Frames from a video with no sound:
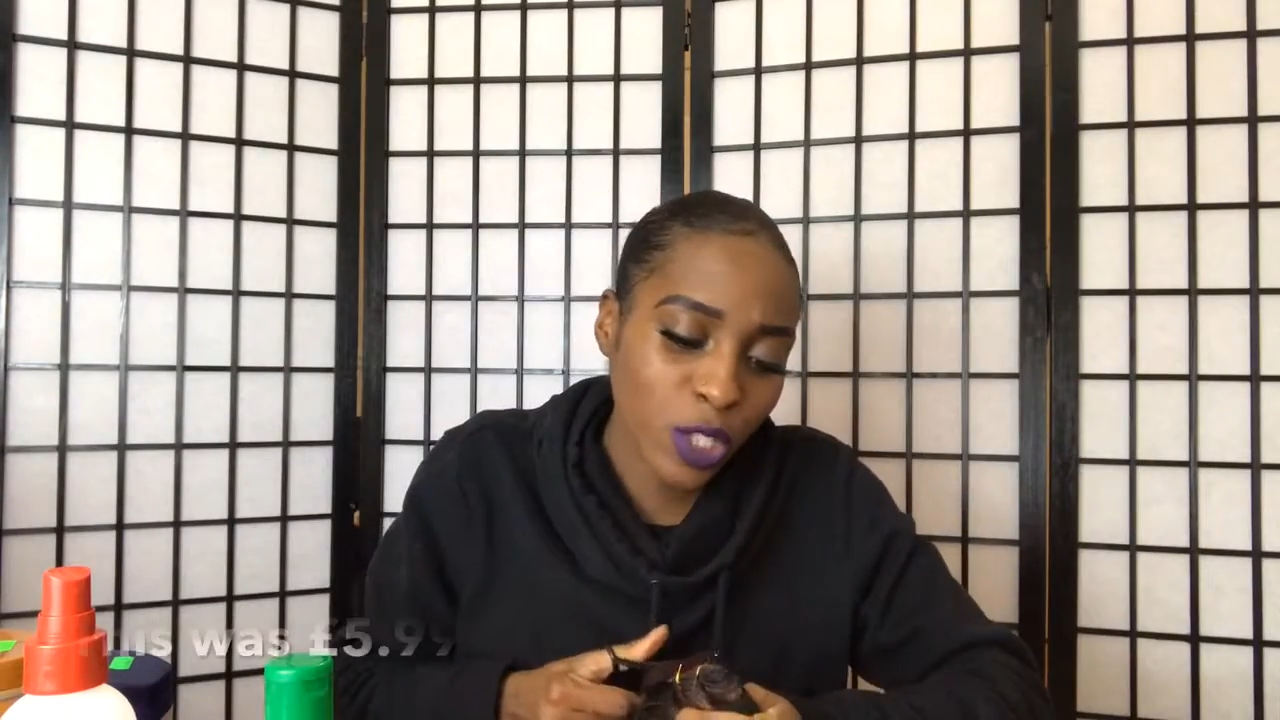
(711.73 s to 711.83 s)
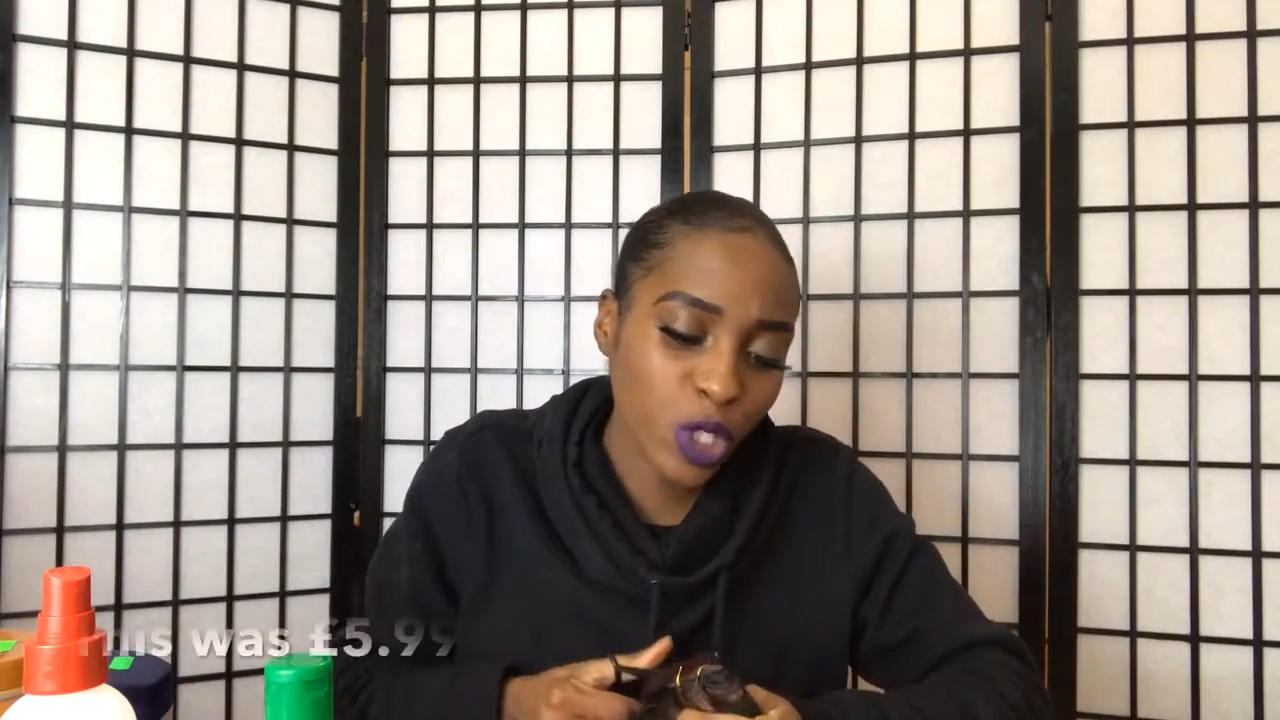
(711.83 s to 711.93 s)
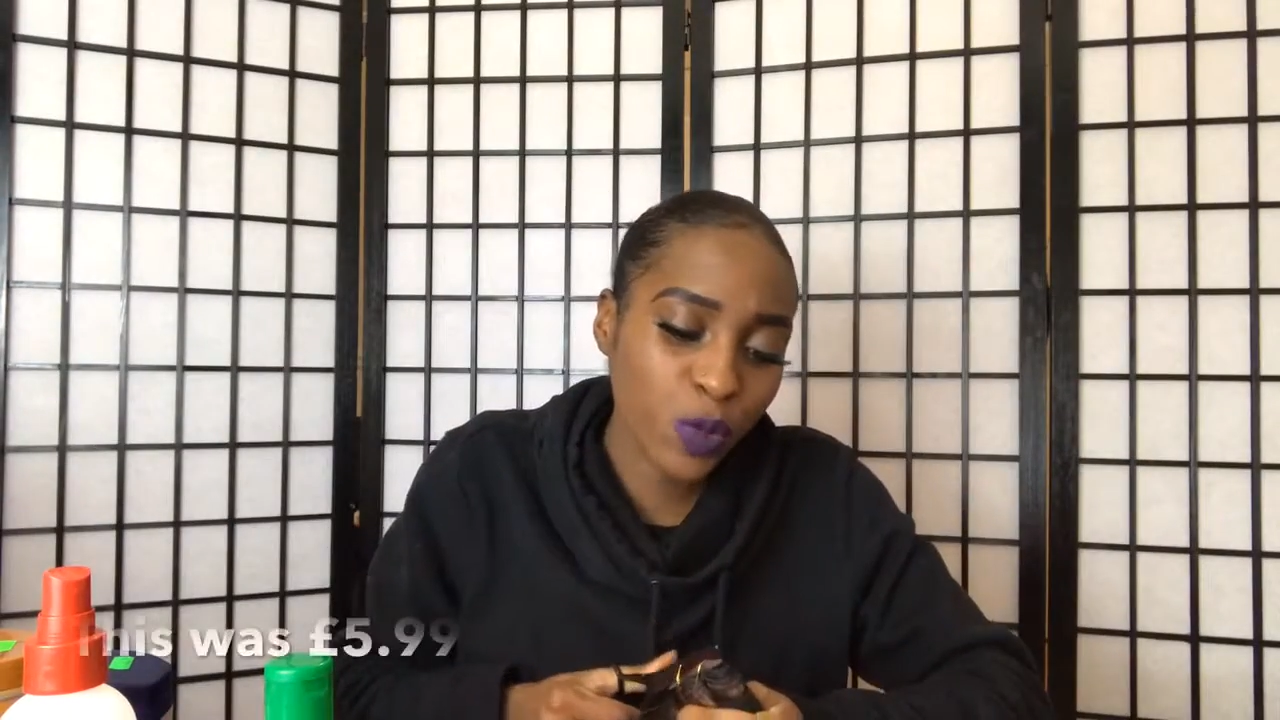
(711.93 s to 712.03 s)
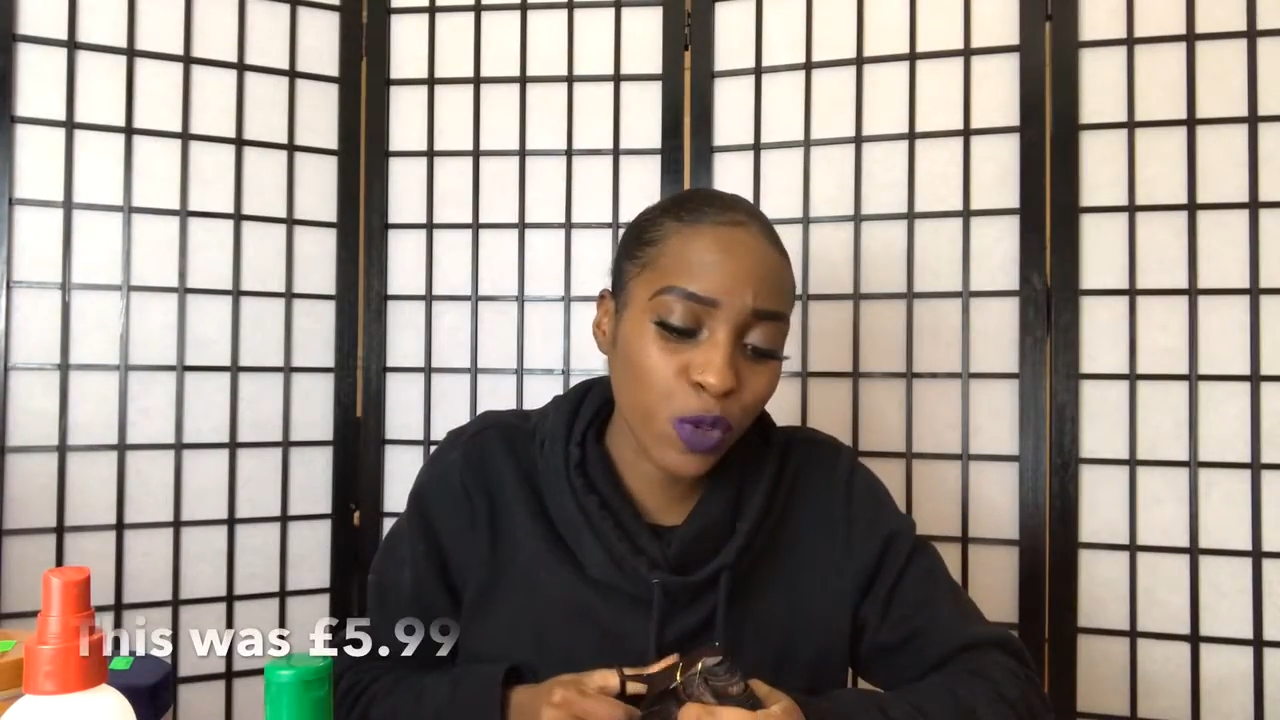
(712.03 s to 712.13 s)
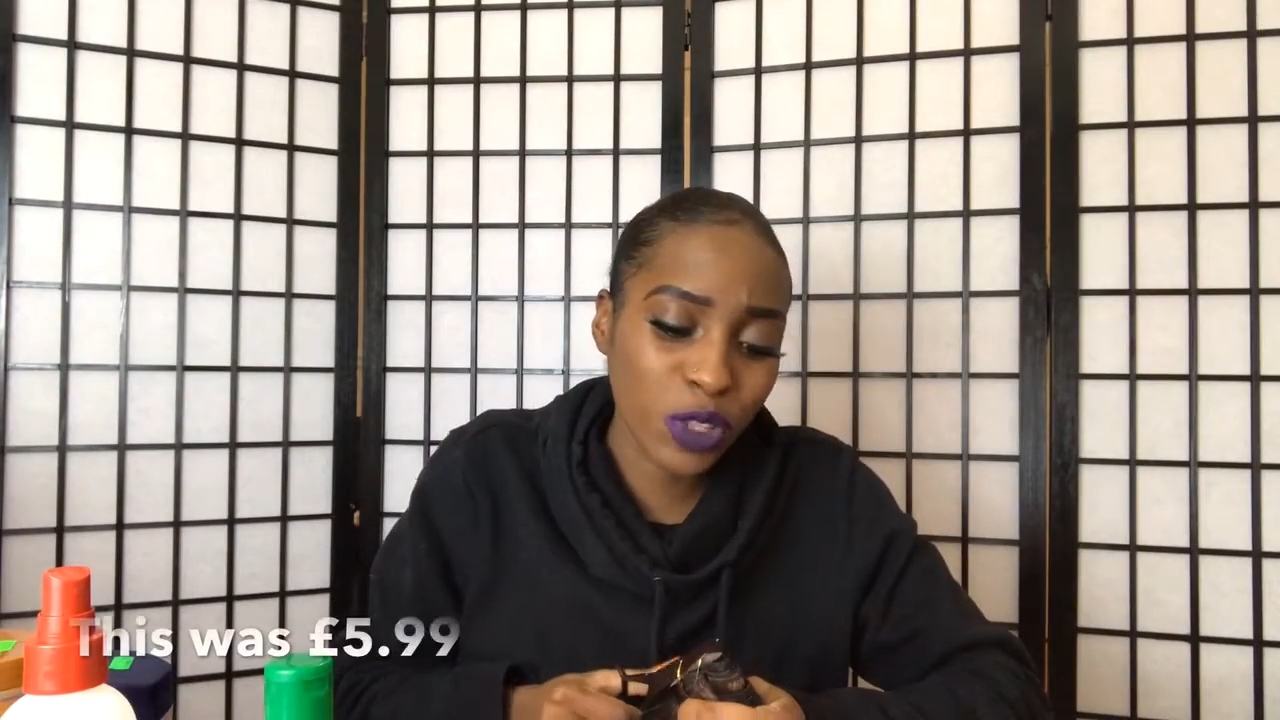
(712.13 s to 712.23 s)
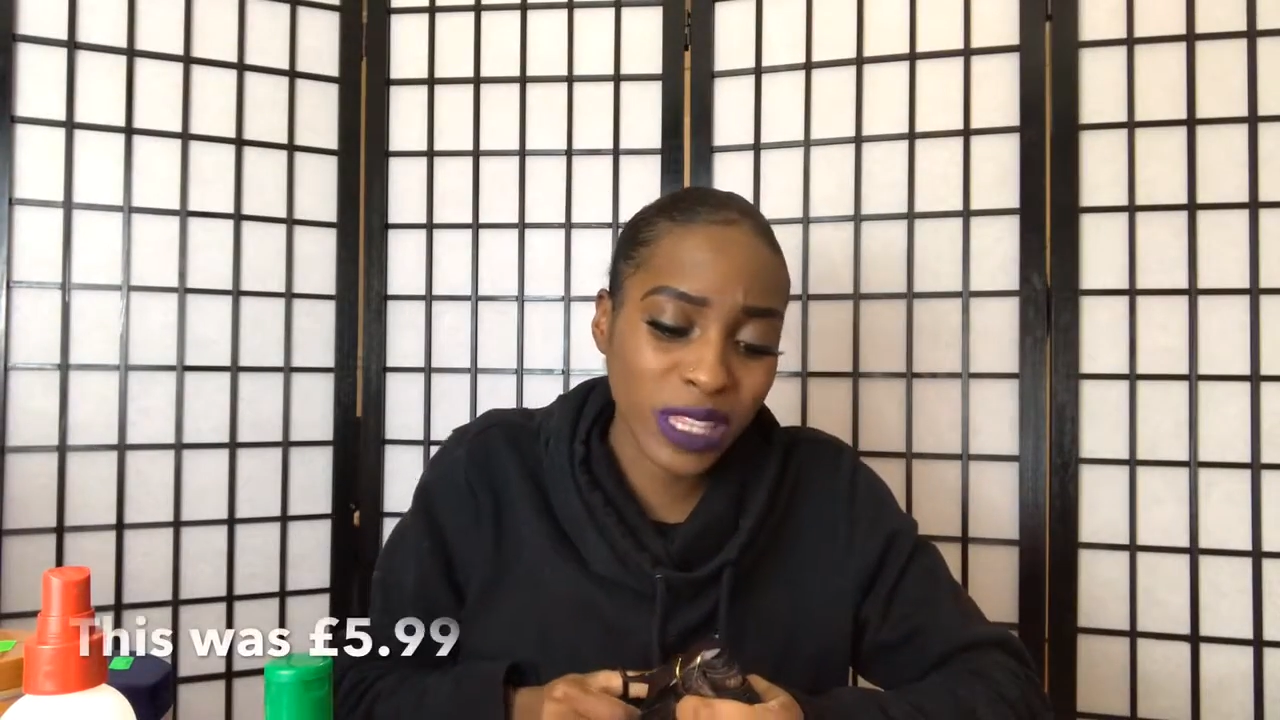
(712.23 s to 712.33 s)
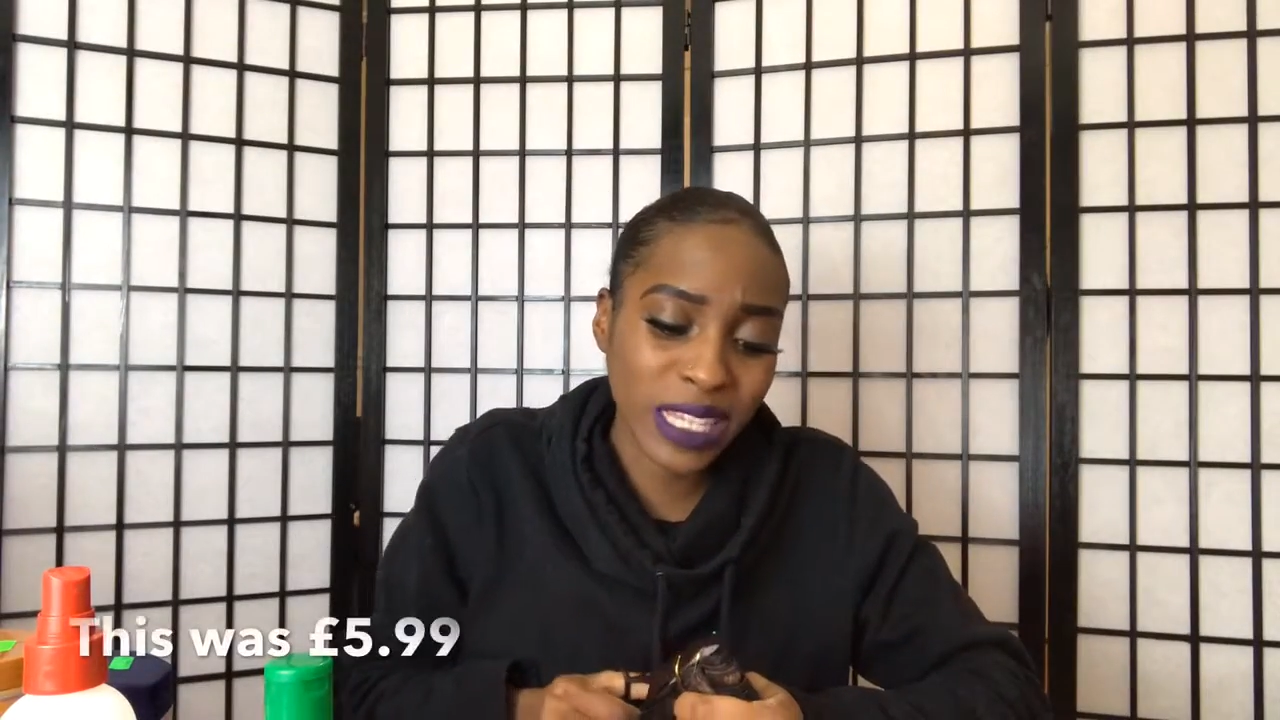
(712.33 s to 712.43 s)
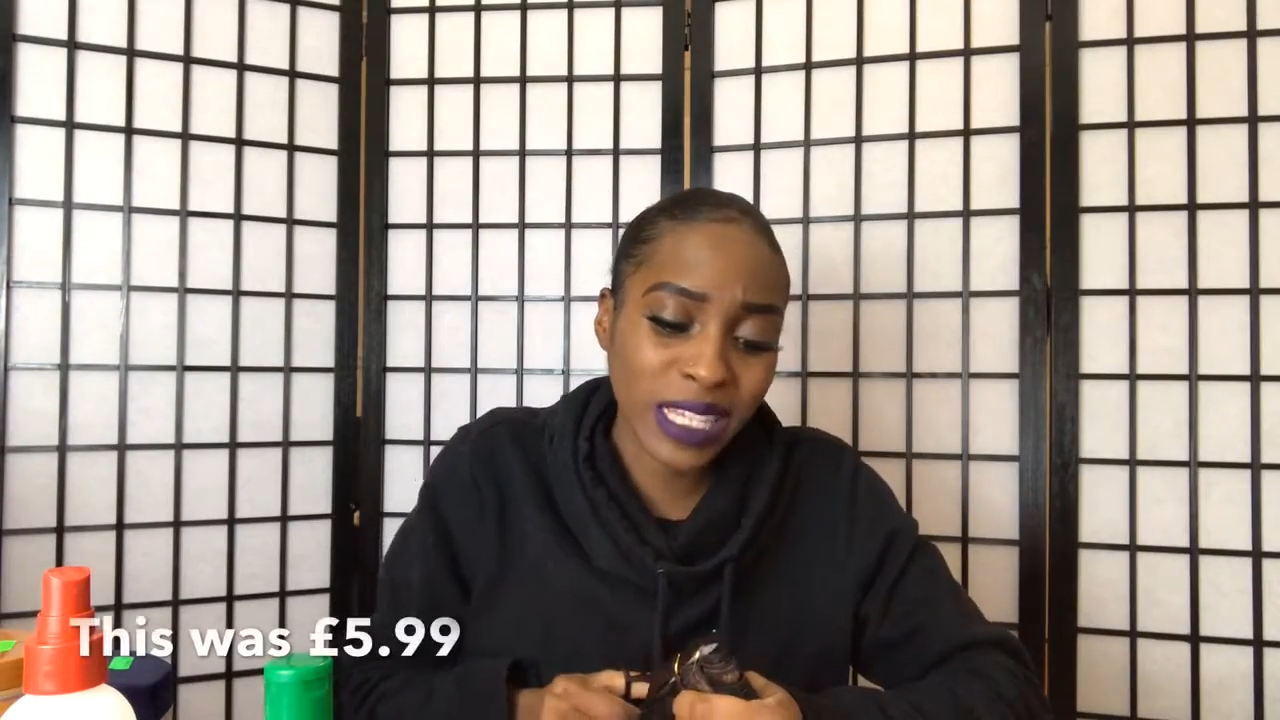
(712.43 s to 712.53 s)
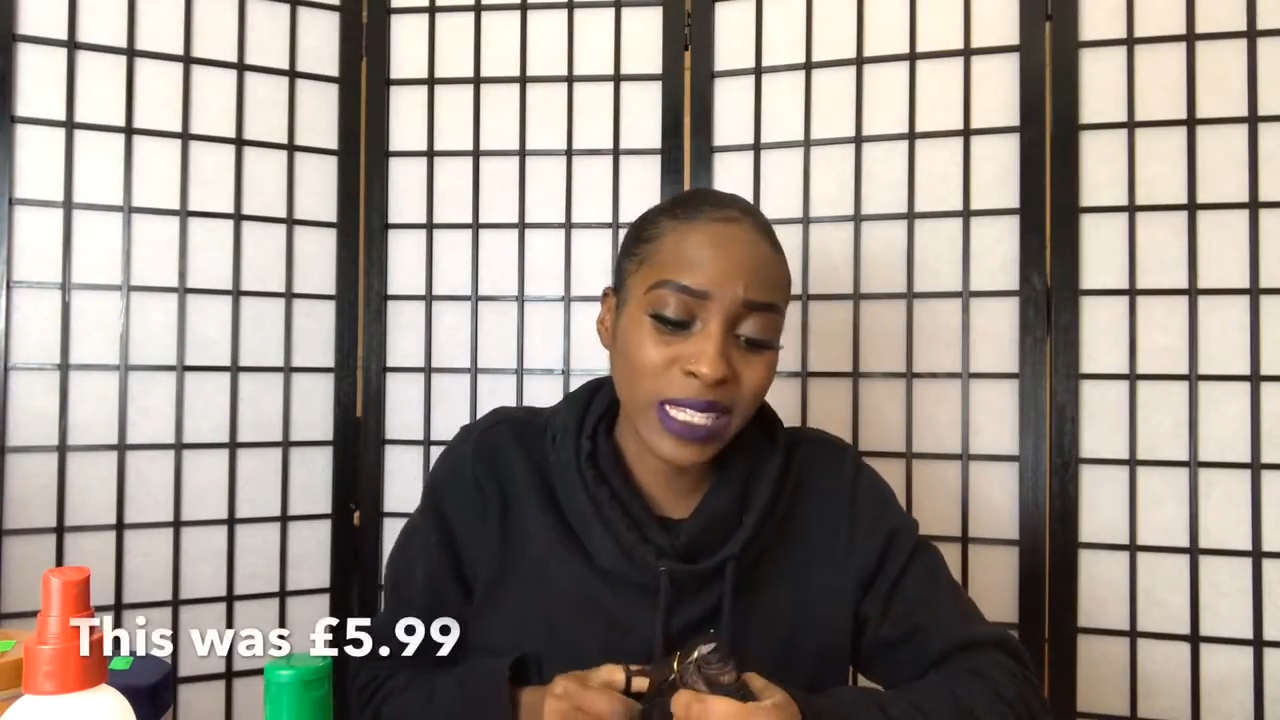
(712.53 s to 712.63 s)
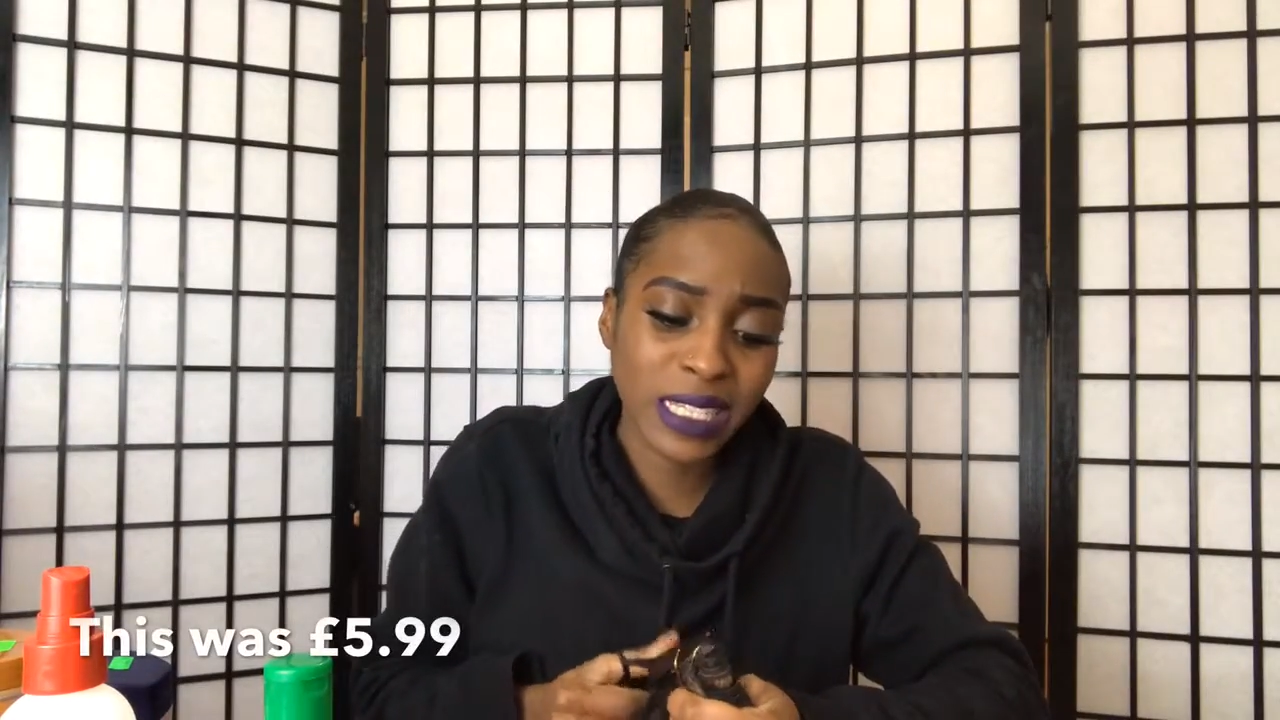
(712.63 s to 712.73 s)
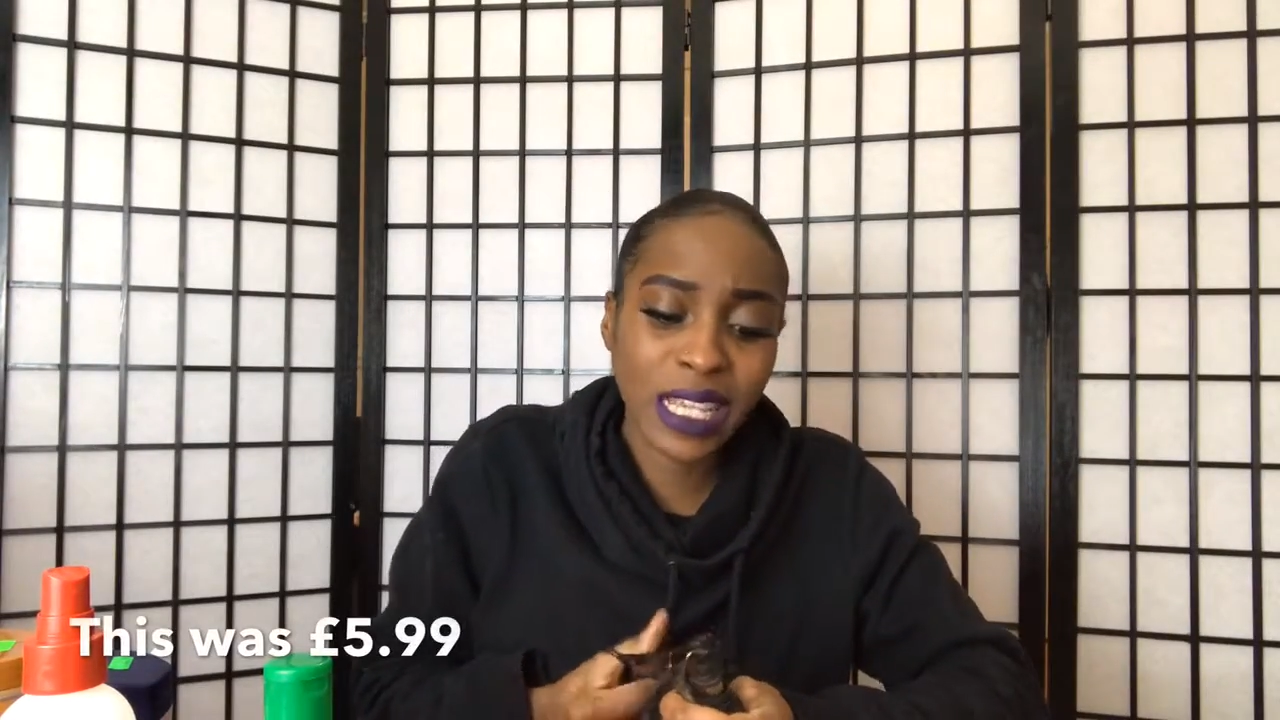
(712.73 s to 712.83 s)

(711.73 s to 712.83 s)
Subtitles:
just bought these,